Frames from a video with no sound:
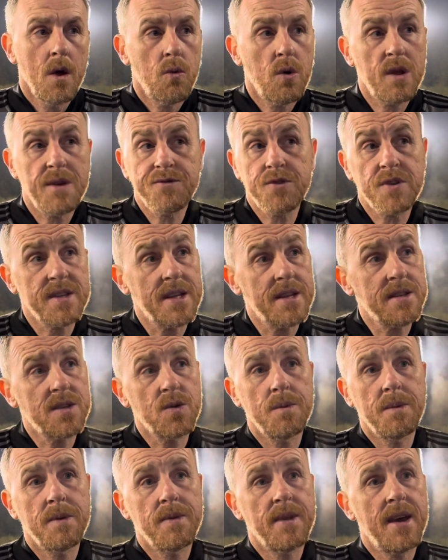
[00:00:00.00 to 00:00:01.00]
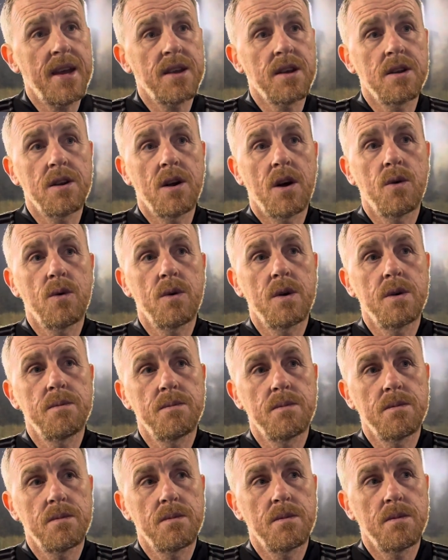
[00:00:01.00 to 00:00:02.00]
Well, I've just said to him in there, you know,
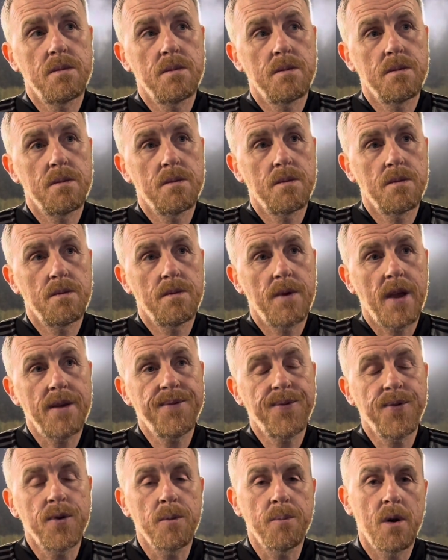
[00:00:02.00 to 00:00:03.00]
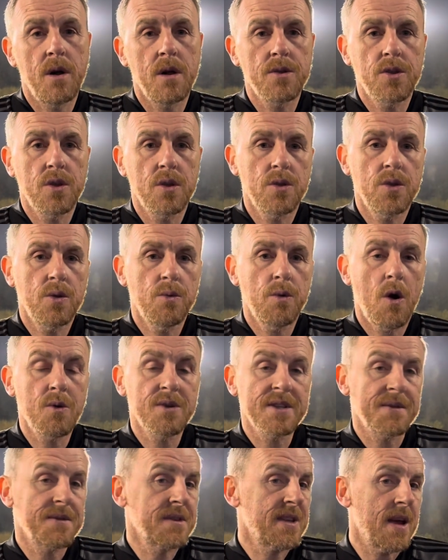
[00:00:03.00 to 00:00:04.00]
in football you
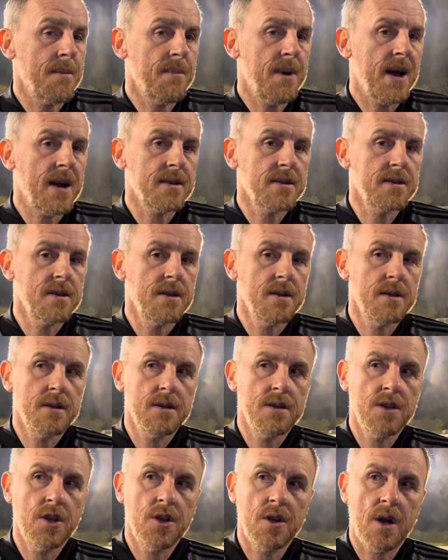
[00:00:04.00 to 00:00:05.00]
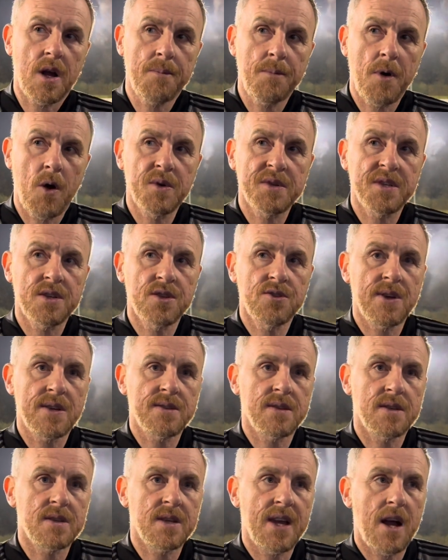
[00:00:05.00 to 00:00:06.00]
always have setbacks, and I'm always
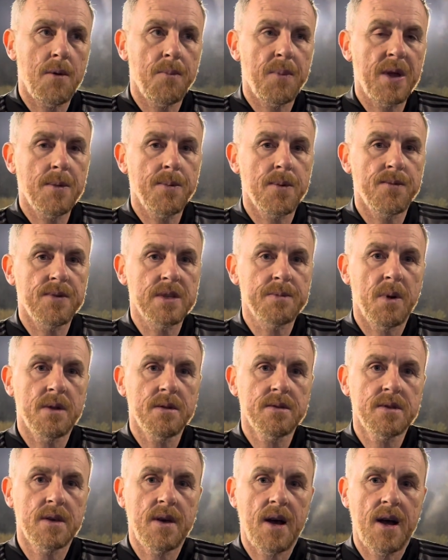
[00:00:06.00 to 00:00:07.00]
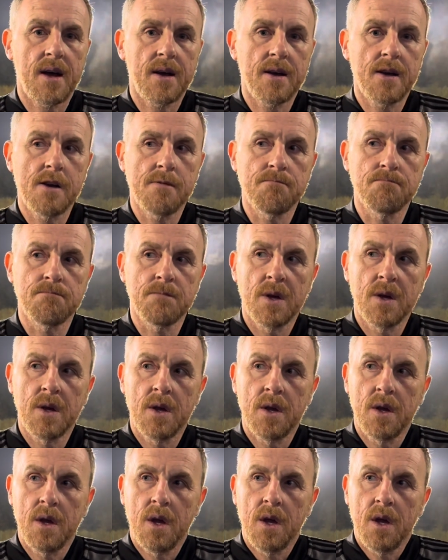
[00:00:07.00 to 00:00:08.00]
interested to see how people respond to that.
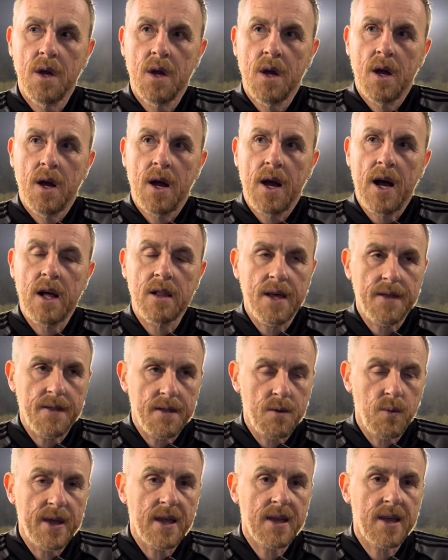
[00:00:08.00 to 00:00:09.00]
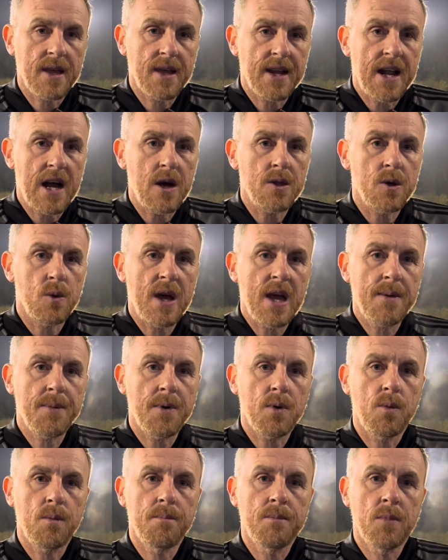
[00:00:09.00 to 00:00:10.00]
I'll let the weekend get out of the way,
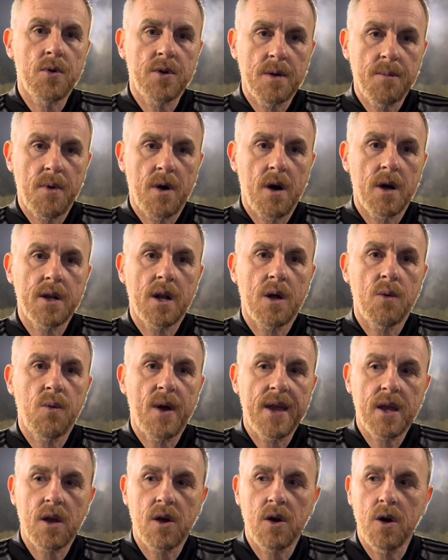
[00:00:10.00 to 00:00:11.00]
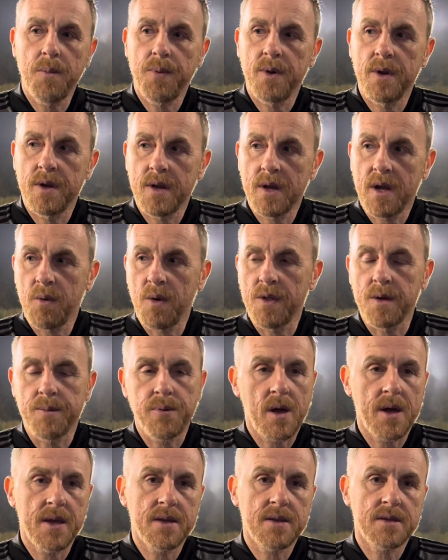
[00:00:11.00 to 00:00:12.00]
but Monday morning I wake up and I want the
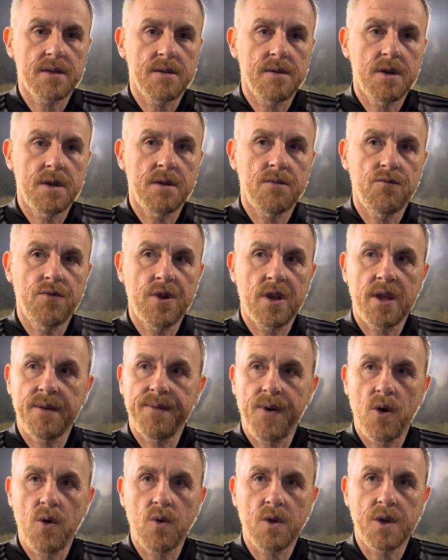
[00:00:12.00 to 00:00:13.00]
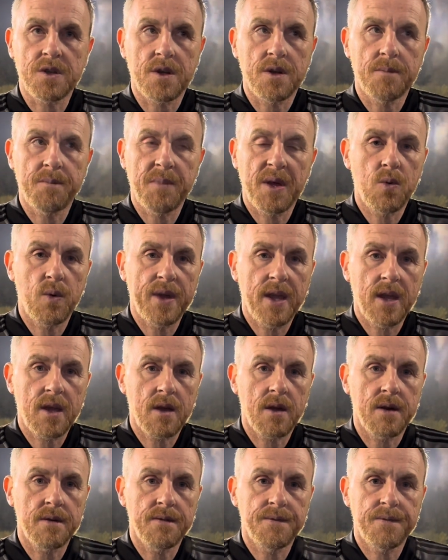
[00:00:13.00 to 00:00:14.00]
players to and really focus on a big
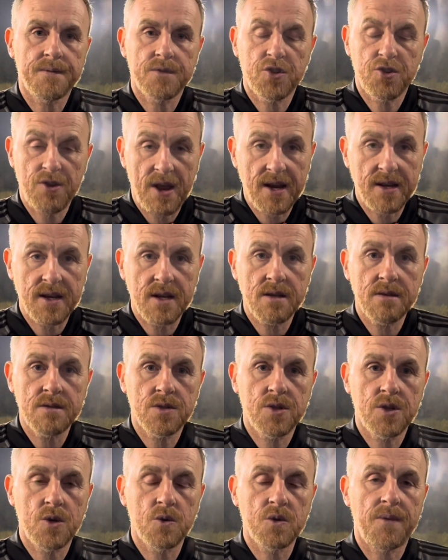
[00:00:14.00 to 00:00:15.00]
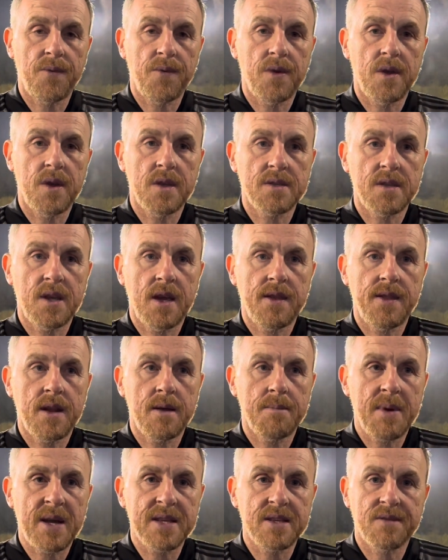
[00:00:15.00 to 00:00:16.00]
week of training, Tuesday, Thursday, and
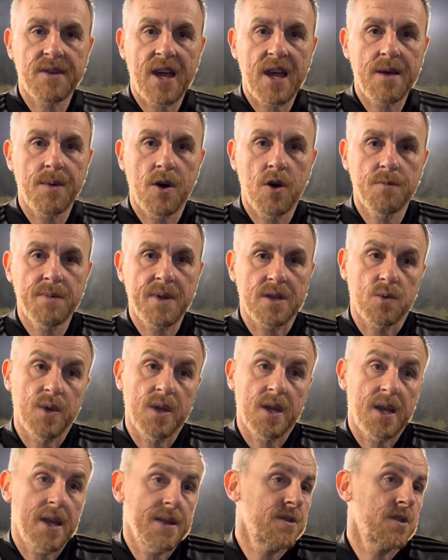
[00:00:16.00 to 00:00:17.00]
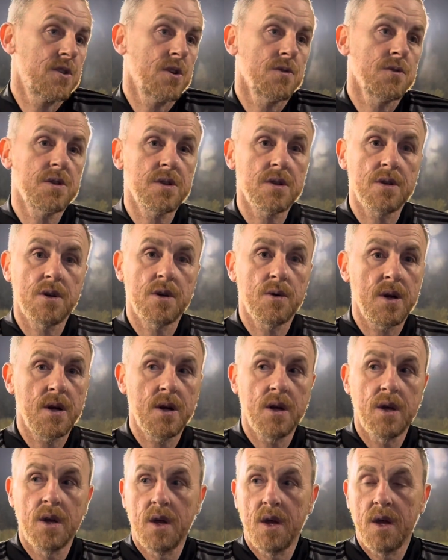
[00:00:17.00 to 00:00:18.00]
then a massive game at home next week against Dunstan, who
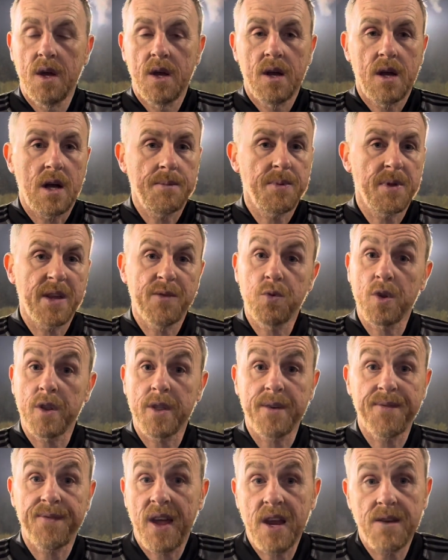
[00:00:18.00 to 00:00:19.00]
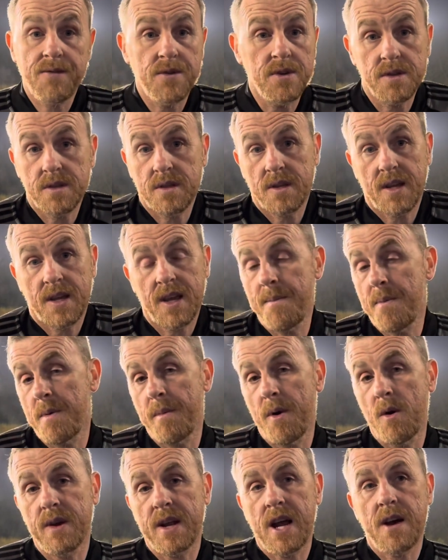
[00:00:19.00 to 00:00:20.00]
are, I believe, one of the favourites to get
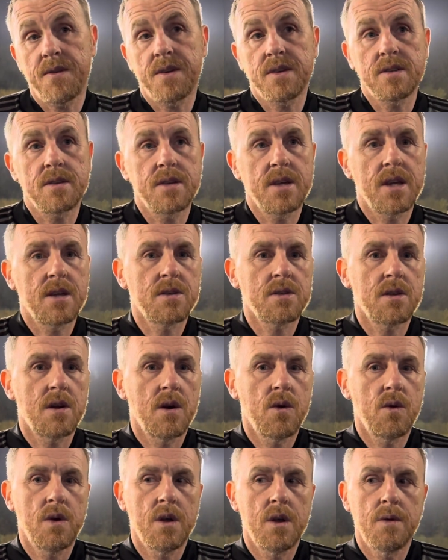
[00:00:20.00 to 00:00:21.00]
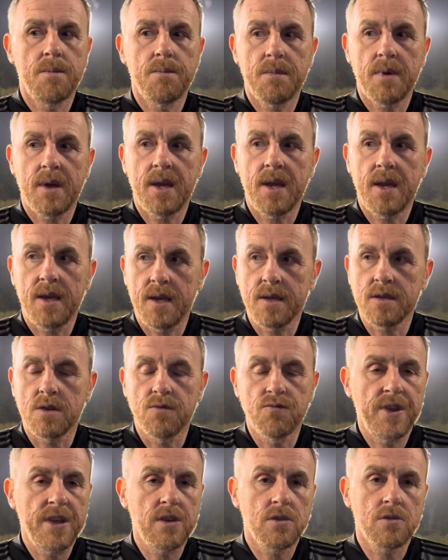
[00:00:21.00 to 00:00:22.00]
promoted out of this league. So it's
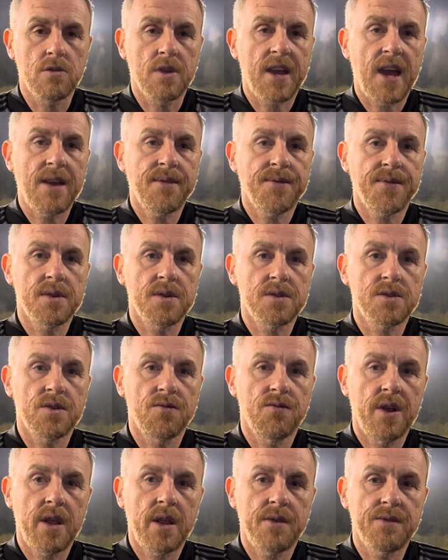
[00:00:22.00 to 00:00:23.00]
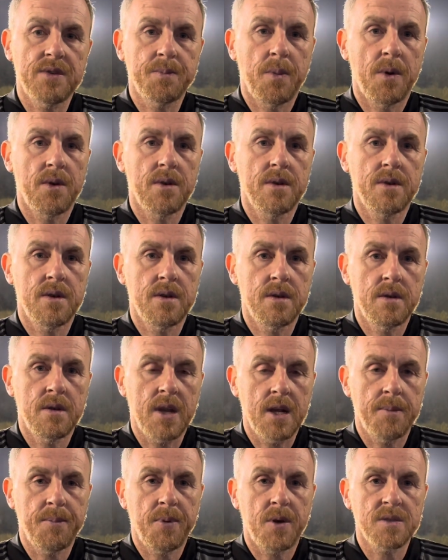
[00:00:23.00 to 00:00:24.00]
a real good game for us to really respond
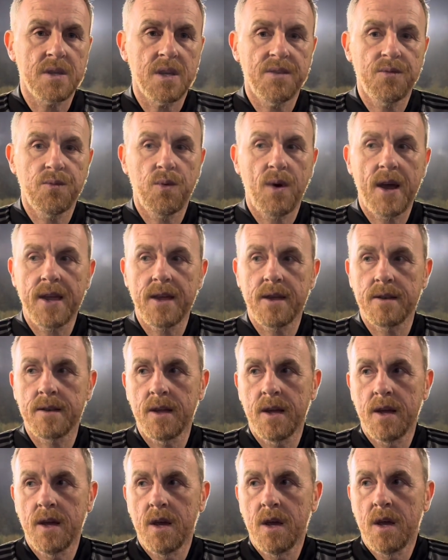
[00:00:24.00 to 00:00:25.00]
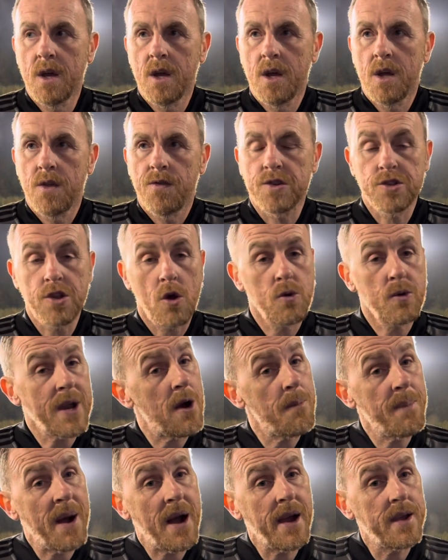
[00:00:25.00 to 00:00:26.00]
in a positive way, and there's no
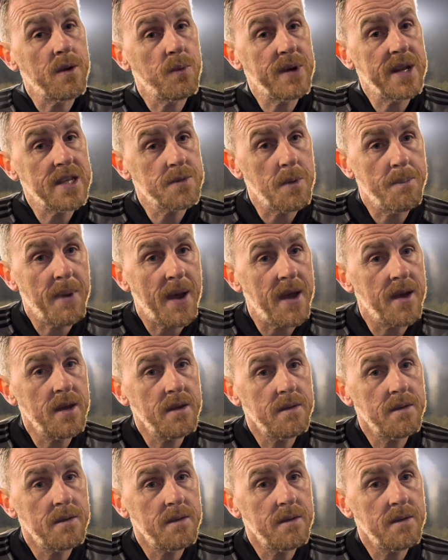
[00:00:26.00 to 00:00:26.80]
doubt about it, we need to be better,